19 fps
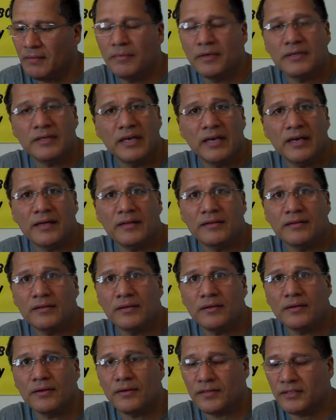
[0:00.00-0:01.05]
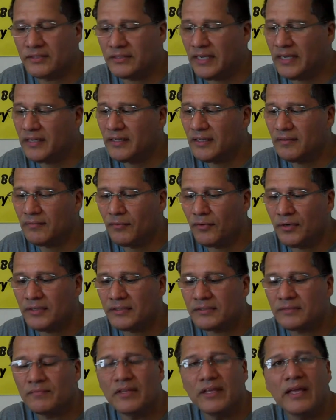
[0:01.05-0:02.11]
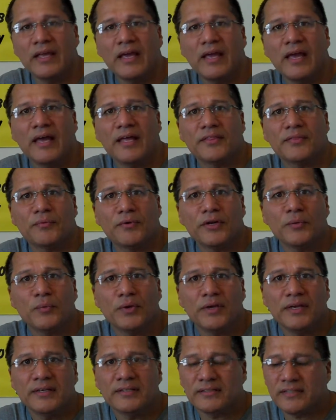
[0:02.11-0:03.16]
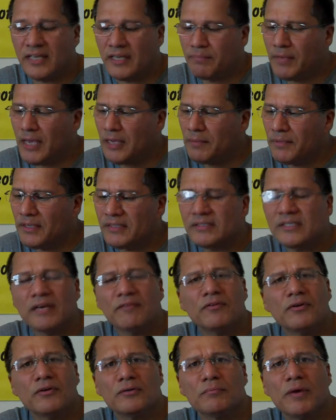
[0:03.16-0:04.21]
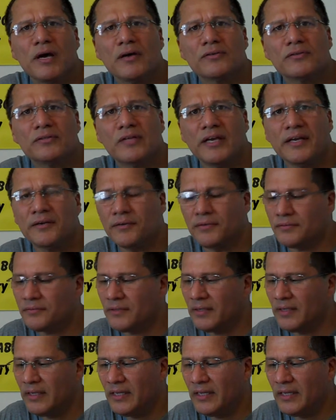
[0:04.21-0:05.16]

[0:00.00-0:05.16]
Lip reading: But yet, on the second invoice, at 3 weeks and maybe 700 miles later,